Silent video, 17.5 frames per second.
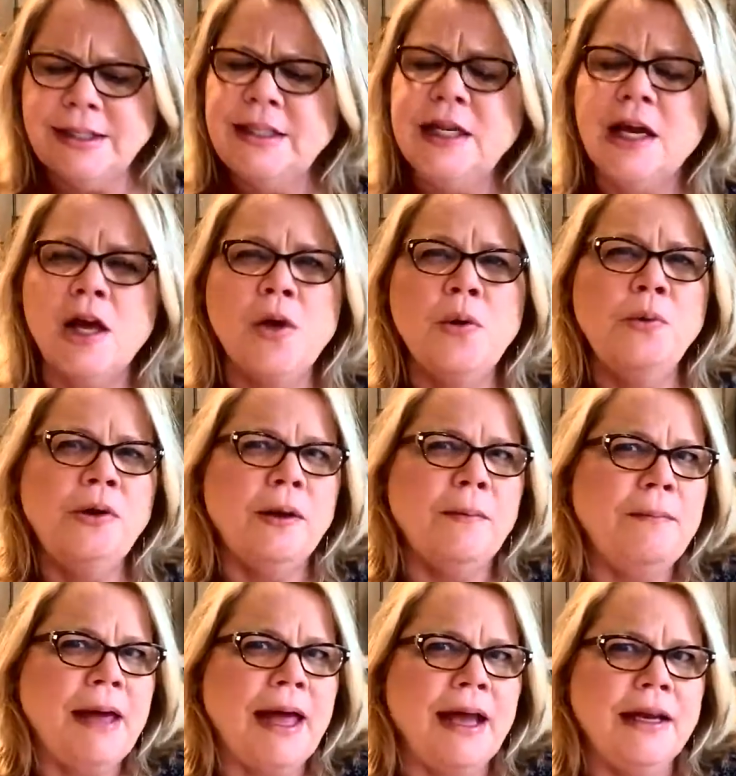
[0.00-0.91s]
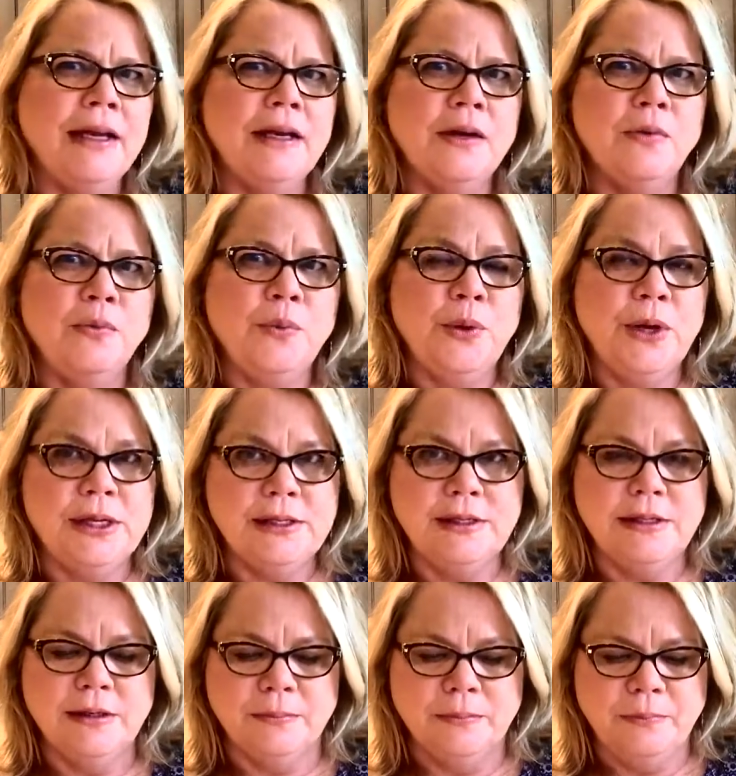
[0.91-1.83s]
don't abandon
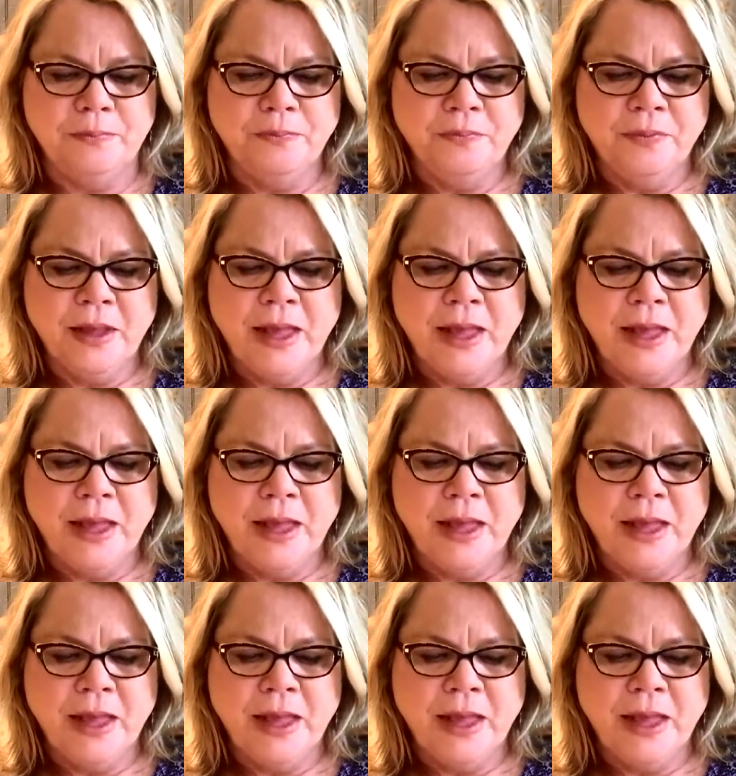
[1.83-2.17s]
wisdom